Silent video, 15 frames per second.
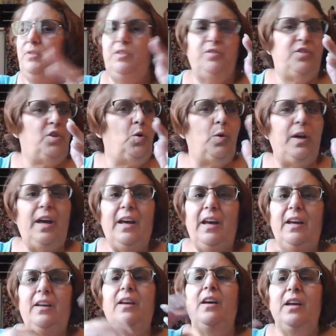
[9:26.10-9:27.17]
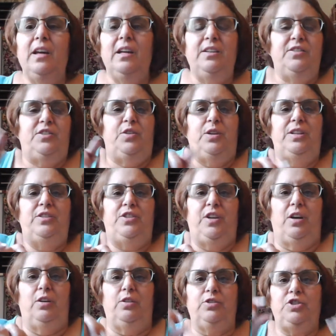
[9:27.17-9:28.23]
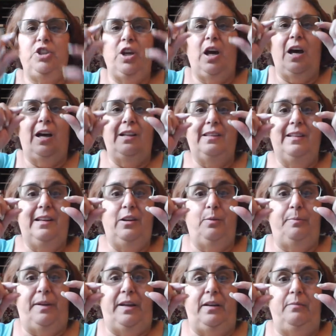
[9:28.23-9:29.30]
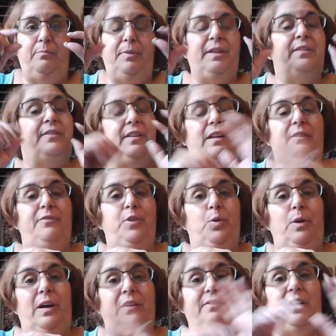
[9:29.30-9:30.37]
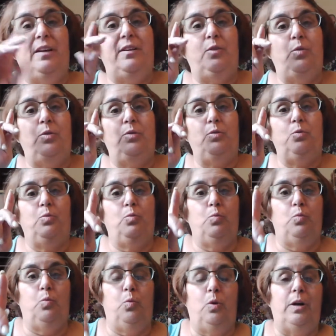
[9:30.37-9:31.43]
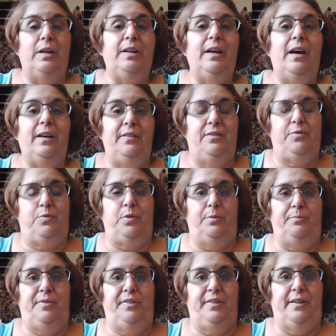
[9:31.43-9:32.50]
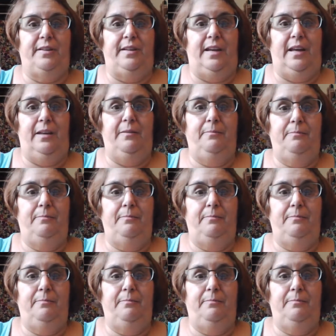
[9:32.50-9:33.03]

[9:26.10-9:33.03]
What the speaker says: It's okay to indulge a little bit. Because if you have one ice cream sundae